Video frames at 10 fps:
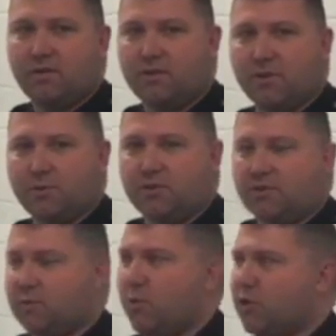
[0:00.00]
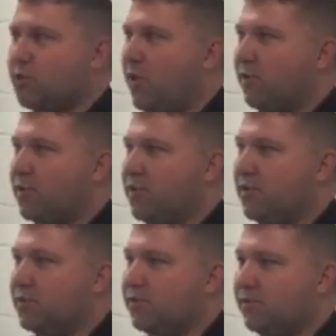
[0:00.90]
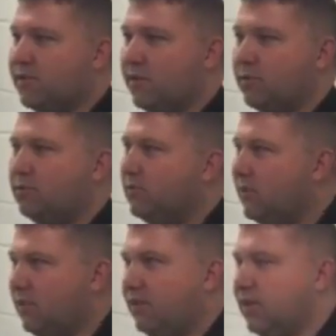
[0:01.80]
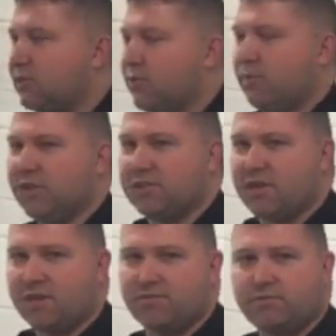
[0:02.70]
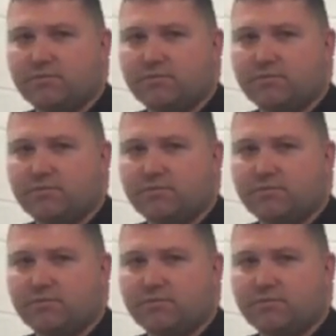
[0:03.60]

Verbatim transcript: the dosage is much smaller than those, so extremely safe.